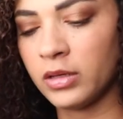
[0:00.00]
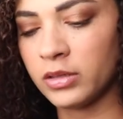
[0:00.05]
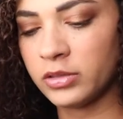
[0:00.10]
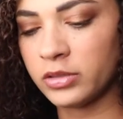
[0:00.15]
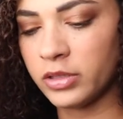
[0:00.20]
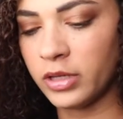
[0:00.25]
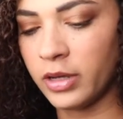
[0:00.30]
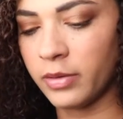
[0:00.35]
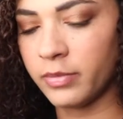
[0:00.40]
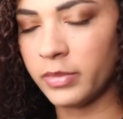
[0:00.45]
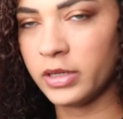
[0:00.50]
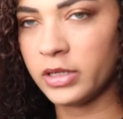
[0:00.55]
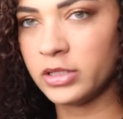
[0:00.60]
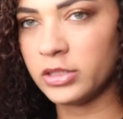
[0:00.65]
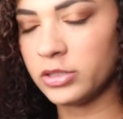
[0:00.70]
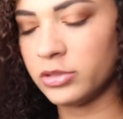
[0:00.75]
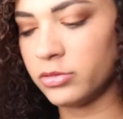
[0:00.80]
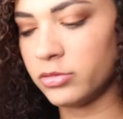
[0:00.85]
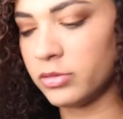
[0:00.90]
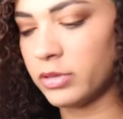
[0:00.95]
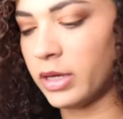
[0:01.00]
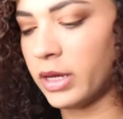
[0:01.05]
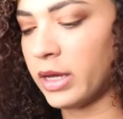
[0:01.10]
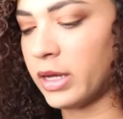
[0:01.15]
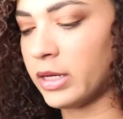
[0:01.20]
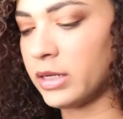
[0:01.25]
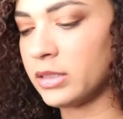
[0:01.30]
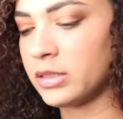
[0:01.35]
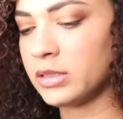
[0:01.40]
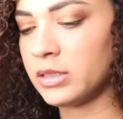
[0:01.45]
So yeah, I'm gonna do
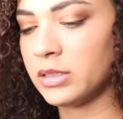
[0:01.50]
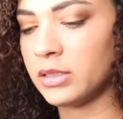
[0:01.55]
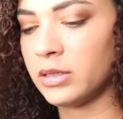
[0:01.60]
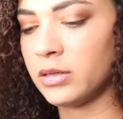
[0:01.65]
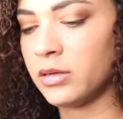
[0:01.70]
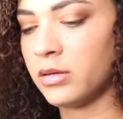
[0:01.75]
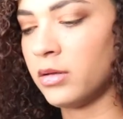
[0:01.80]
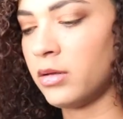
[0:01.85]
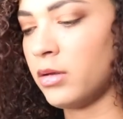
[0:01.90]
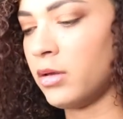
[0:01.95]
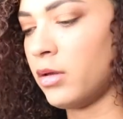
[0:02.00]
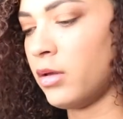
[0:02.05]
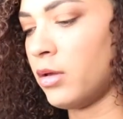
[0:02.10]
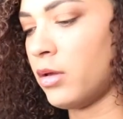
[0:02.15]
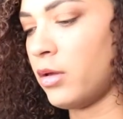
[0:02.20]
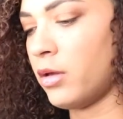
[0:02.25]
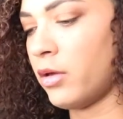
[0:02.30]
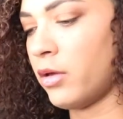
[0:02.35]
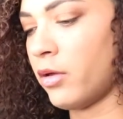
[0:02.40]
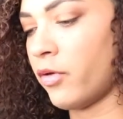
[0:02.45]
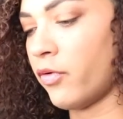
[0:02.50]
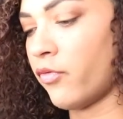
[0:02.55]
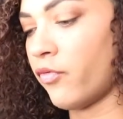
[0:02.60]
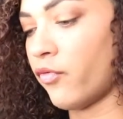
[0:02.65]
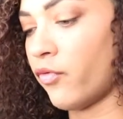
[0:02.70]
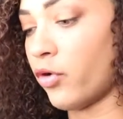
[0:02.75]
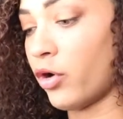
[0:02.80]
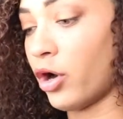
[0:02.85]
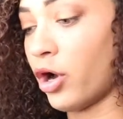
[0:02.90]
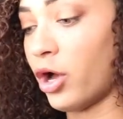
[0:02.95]
that
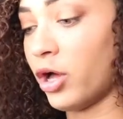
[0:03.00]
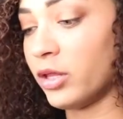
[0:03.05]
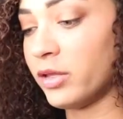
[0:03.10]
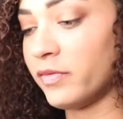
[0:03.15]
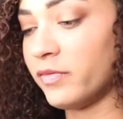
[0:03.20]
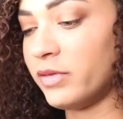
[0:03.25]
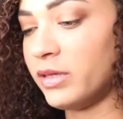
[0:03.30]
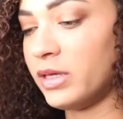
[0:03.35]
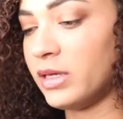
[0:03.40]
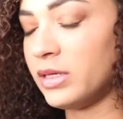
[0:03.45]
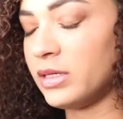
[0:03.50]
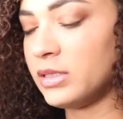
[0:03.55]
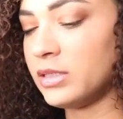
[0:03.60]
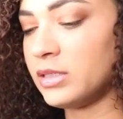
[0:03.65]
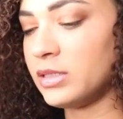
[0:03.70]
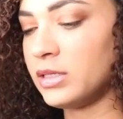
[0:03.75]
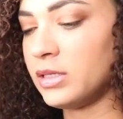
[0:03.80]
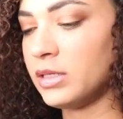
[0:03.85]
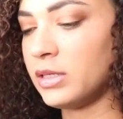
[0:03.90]
for all of these,